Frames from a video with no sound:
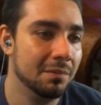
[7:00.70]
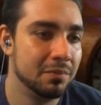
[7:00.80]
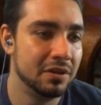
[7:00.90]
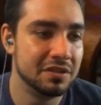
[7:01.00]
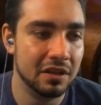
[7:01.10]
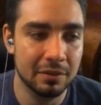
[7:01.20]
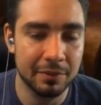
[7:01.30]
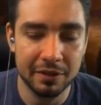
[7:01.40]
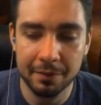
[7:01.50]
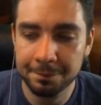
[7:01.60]
Pretty solid
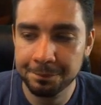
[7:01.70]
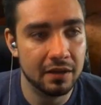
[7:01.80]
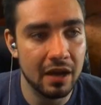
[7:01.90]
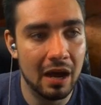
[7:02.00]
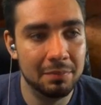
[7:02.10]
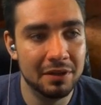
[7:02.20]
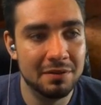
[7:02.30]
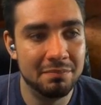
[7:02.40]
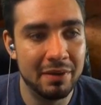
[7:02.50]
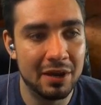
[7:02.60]
limited, though.
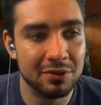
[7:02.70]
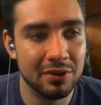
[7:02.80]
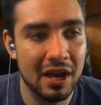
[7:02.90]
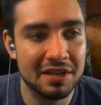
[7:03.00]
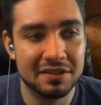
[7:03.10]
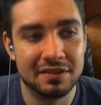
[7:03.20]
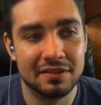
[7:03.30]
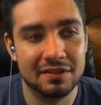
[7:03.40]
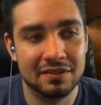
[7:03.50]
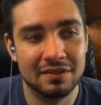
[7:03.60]
Goblin Banneret.
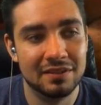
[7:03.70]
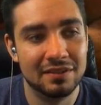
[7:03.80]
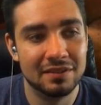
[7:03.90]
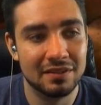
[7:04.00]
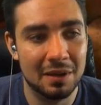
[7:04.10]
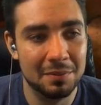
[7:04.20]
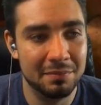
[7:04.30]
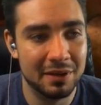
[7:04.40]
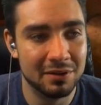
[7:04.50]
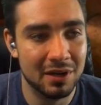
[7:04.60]
Goblin
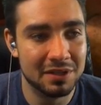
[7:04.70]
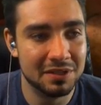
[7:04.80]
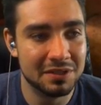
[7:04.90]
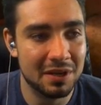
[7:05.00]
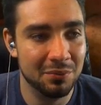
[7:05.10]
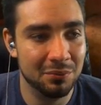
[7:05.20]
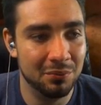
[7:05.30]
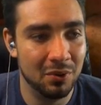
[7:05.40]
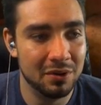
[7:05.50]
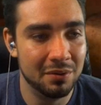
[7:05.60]
Banneret is a
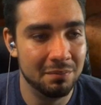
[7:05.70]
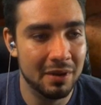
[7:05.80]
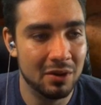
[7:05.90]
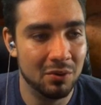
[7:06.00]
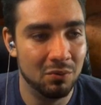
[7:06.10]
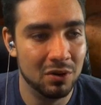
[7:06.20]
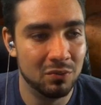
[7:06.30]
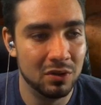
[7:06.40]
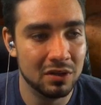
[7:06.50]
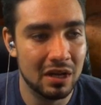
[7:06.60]
1-mana
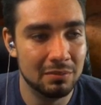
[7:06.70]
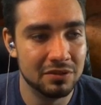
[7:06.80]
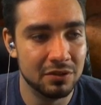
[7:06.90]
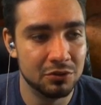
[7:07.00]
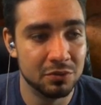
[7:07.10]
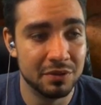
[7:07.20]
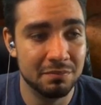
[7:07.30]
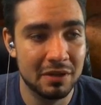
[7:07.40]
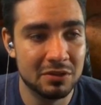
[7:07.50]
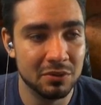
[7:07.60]
1/1 Goblin Soldier with
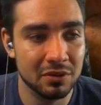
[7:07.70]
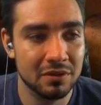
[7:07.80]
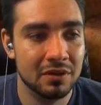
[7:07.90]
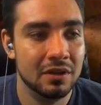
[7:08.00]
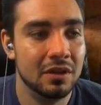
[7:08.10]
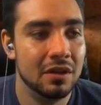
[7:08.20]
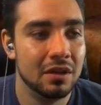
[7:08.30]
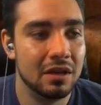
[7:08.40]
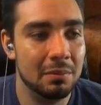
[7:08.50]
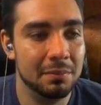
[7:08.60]
Mentor.
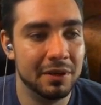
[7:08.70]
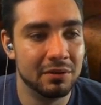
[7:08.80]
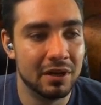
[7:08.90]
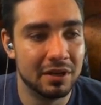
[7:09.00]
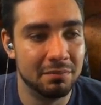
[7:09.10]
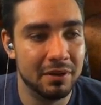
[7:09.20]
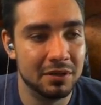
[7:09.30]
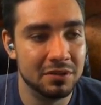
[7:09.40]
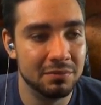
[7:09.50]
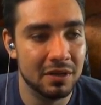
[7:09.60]
Goblin Banneret can pay
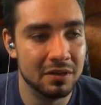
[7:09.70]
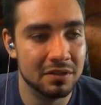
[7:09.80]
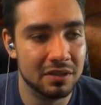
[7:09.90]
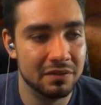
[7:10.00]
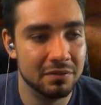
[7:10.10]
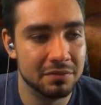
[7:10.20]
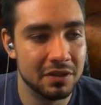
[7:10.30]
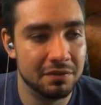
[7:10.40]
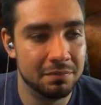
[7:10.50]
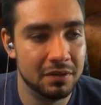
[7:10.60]
2 mana to give
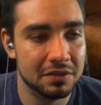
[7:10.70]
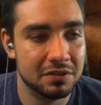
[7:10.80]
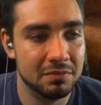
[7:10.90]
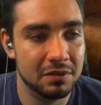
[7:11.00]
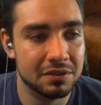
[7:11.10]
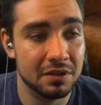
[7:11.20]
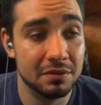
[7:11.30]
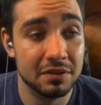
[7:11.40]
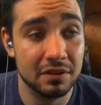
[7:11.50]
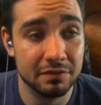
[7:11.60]
himself +2/+0
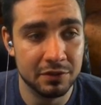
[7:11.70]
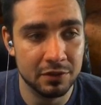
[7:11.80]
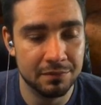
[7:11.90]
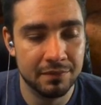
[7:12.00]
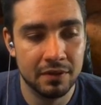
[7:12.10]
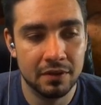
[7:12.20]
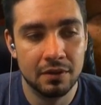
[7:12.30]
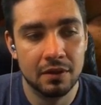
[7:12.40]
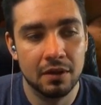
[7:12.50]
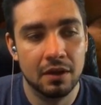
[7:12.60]
until end of
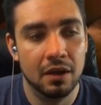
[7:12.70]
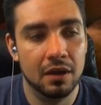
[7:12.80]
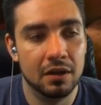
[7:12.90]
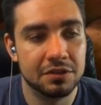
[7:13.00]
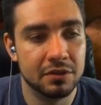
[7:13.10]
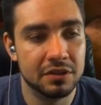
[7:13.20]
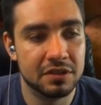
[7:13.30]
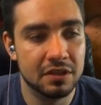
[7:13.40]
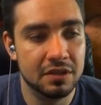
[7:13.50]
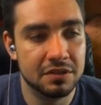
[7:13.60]
turn. So this
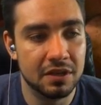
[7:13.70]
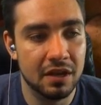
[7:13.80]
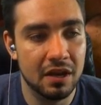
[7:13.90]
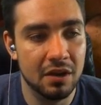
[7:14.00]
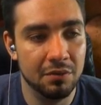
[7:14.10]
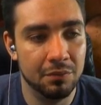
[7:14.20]
is a